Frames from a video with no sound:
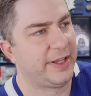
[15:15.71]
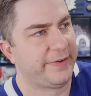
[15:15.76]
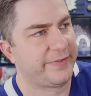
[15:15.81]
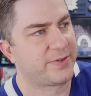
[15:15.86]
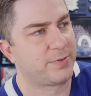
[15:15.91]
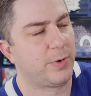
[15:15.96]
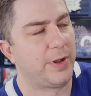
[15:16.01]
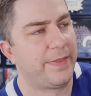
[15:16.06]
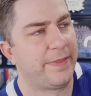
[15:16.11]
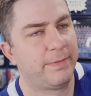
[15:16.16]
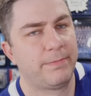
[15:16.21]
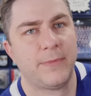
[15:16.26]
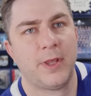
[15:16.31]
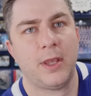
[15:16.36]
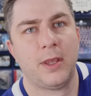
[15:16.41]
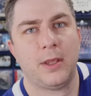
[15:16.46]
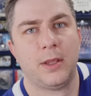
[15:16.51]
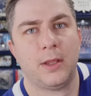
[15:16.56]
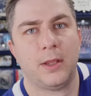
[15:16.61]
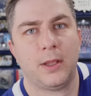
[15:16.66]
Leafs won
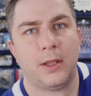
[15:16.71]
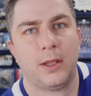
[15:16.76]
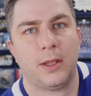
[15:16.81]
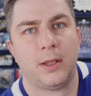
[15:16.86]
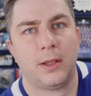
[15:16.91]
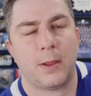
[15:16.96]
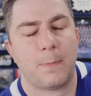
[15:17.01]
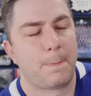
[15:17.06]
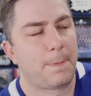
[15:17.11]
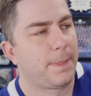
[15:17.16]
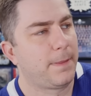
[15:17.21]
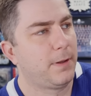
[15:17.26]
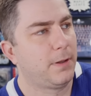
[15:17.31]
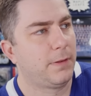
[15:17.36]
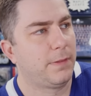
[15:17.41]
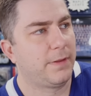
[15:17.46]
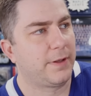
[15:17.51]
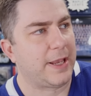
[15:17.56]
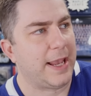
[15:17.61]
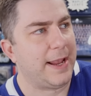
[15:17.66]

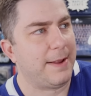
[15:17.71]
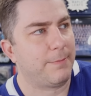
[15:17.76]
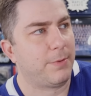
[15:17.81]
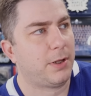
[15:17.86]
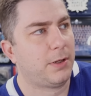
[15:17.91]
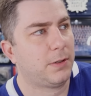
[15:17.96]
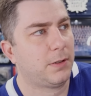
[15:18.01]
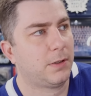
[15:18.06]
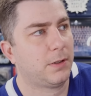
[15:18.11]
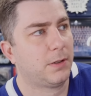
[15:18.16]
the game.